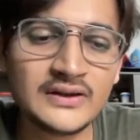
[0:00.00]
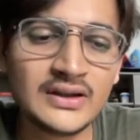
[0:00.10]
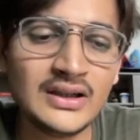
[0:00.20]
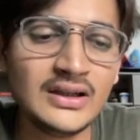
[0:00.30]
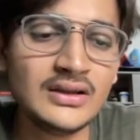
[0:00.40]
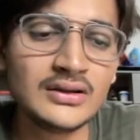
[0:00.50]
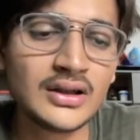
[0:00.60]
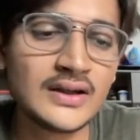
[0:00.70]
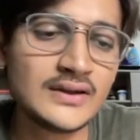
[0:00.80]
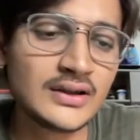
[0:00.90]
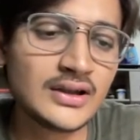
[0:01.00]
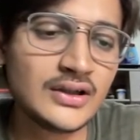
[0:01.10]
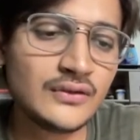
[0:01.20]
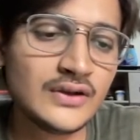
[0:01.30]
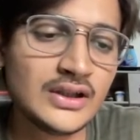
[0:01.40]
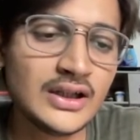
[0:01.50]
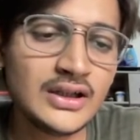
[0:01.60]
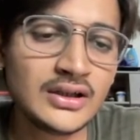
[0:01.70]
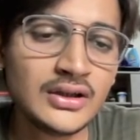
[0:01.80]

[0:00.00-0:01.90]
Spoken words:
3, the answer that you will get,